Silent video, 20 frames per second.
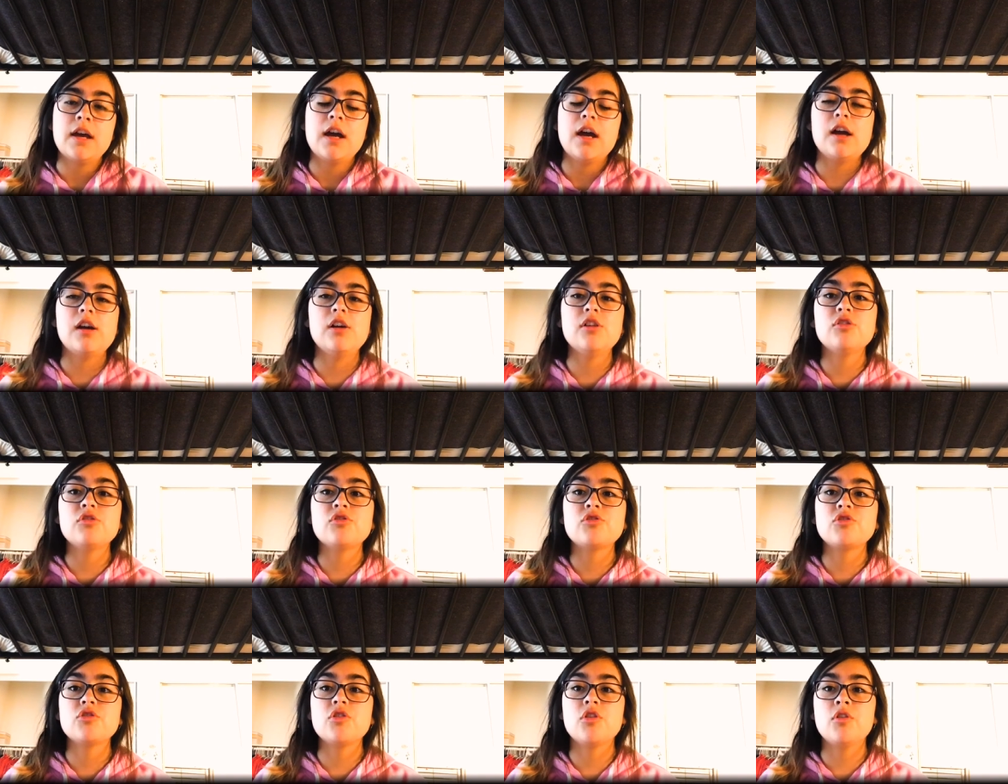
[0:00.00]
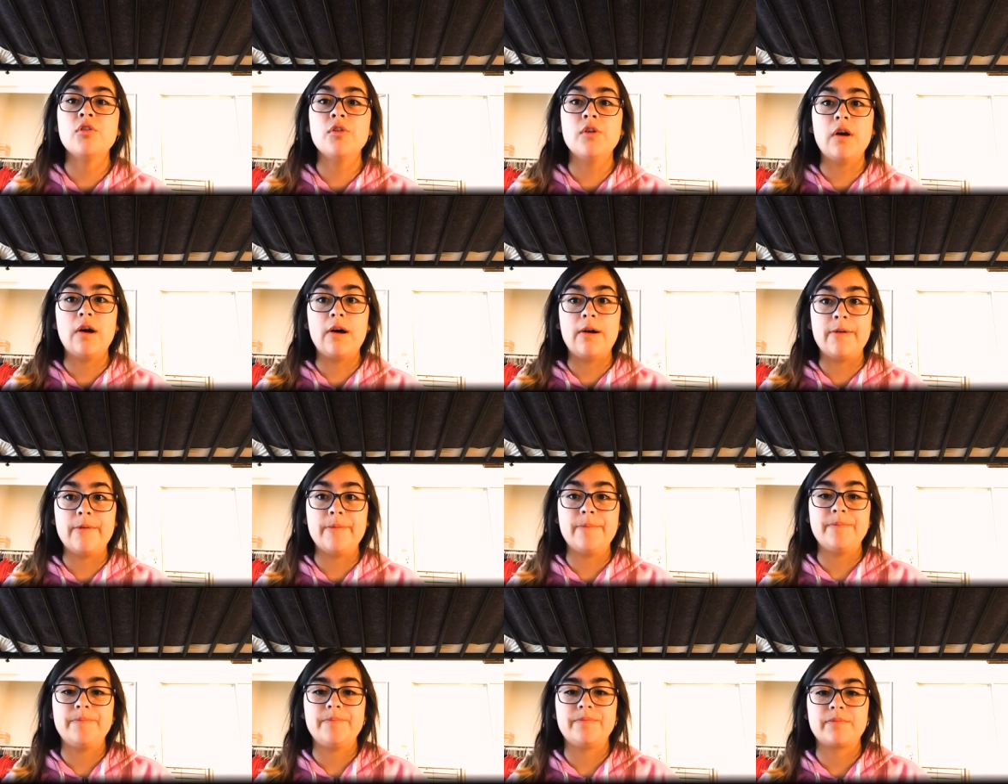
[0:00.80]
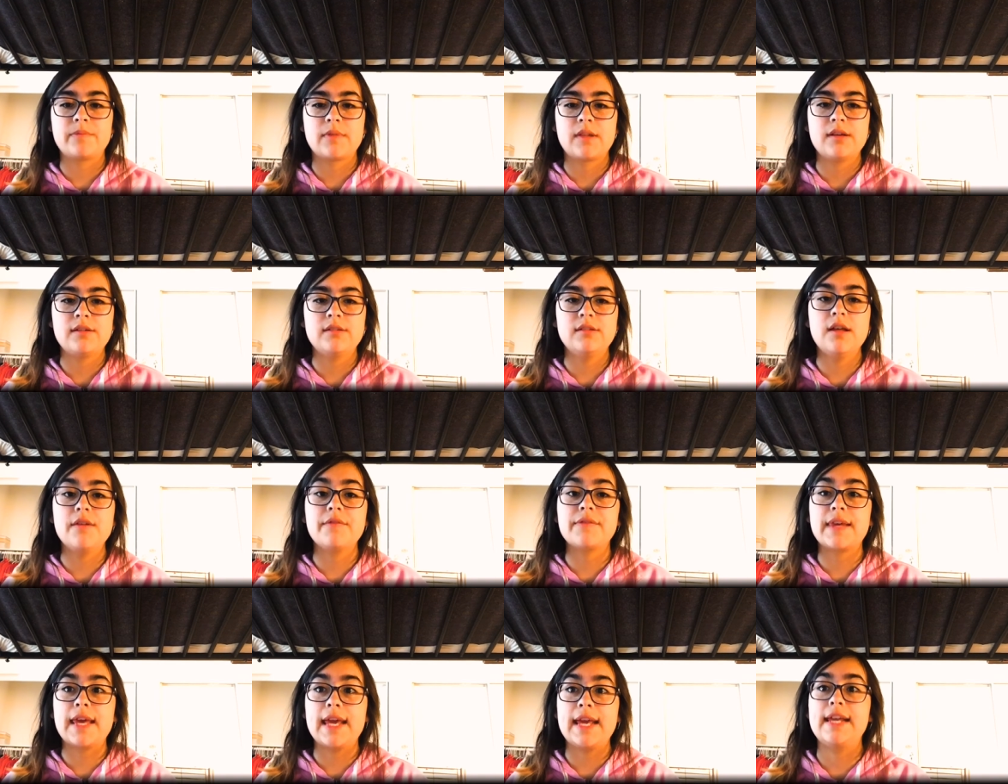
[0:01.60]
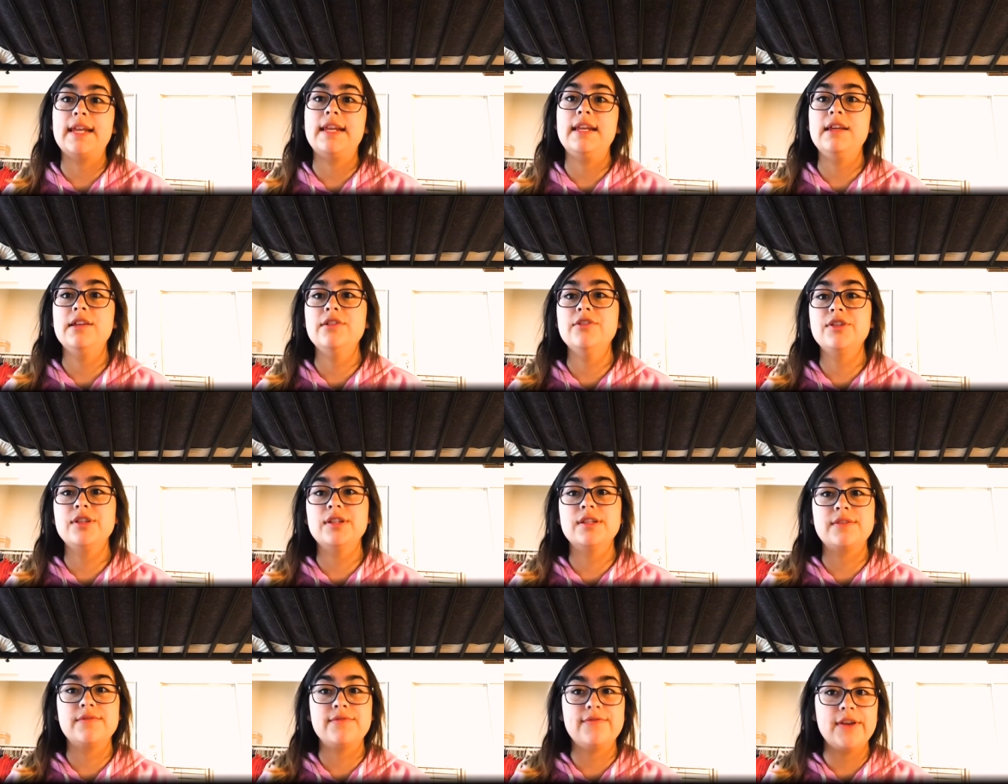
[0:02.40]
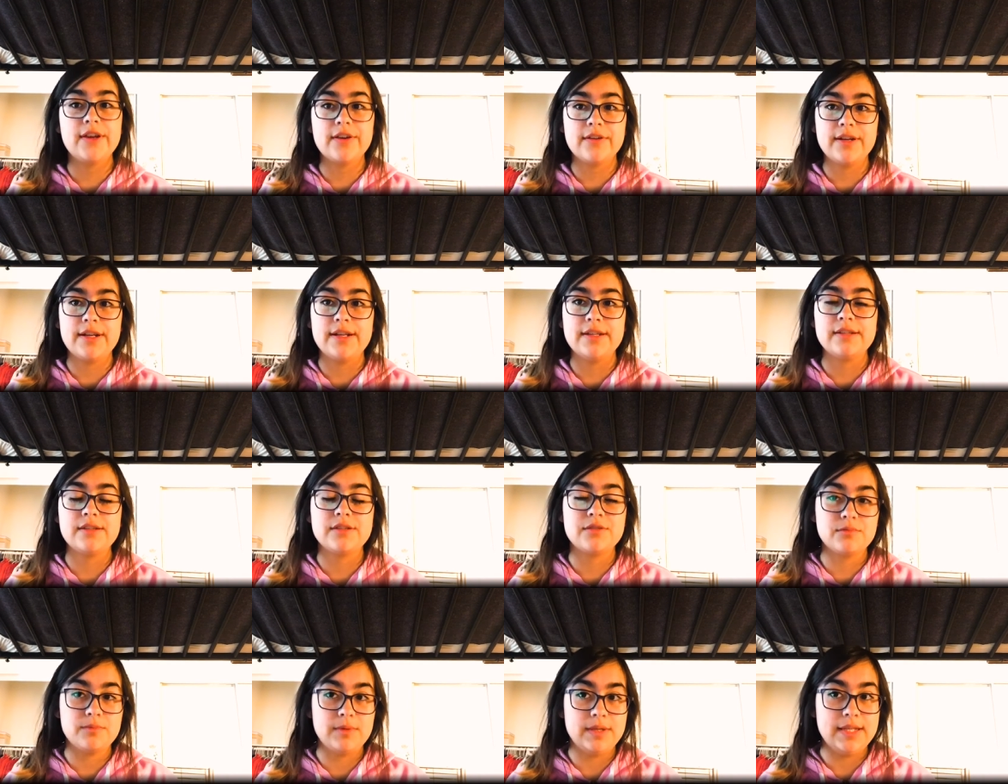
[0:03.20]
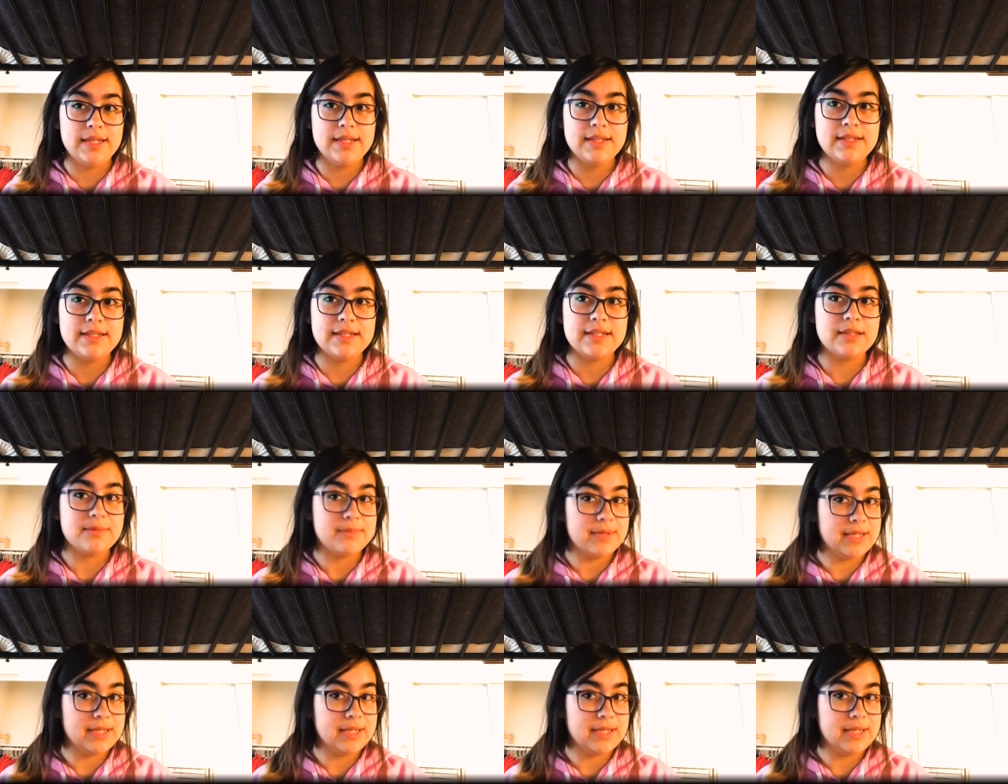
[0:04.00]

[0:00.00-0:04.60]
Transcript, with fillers: I also um, love Cady. She's very sweet in the